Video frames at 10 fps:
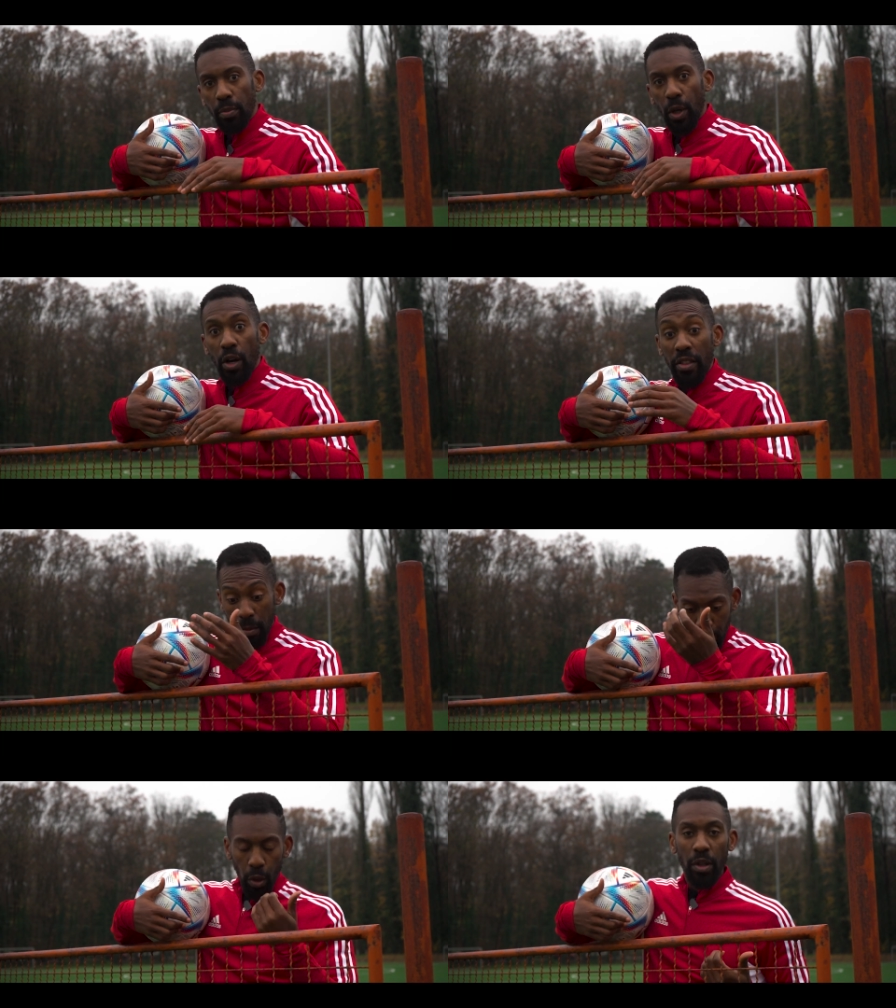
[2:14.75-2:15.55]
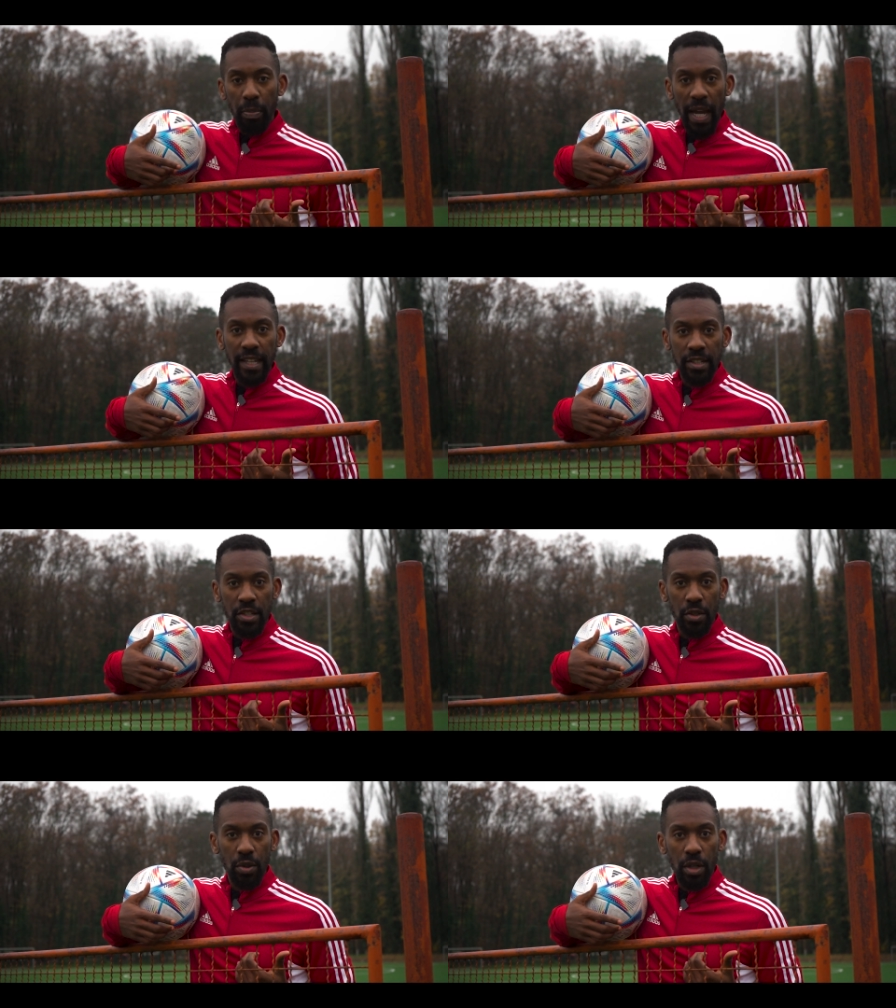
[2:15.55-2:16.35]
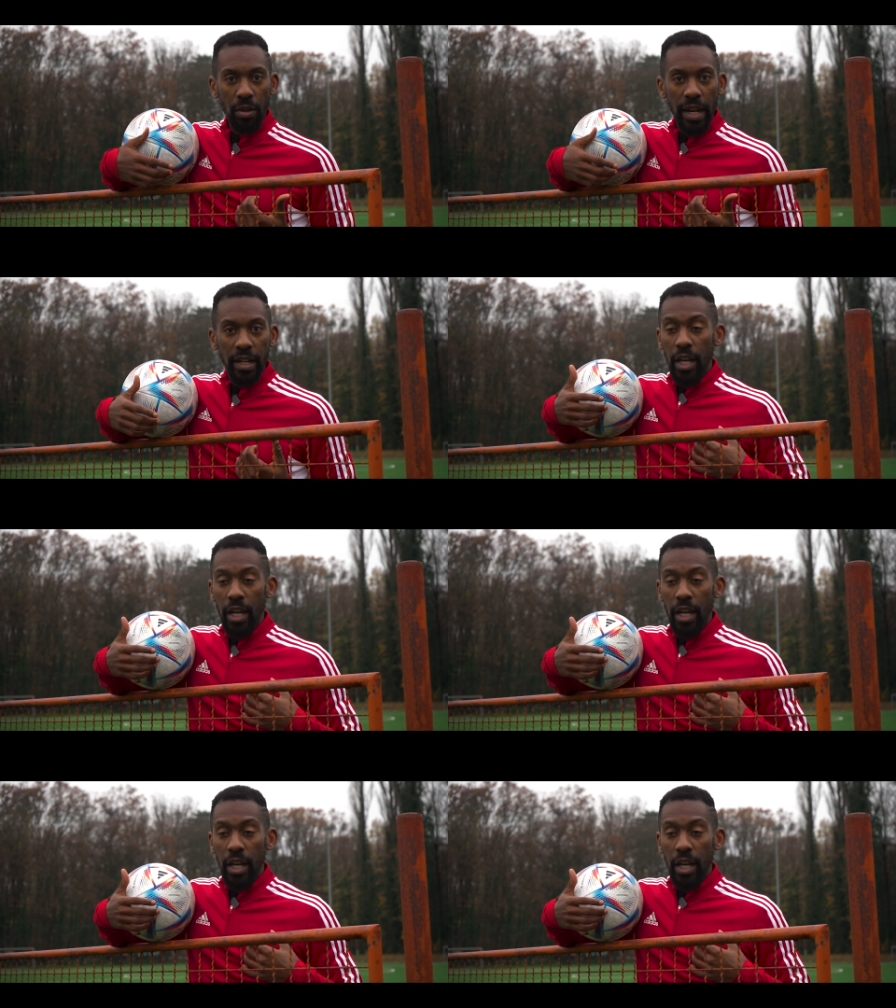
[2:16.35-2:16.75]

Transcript: the ball and then pull it back into you, right?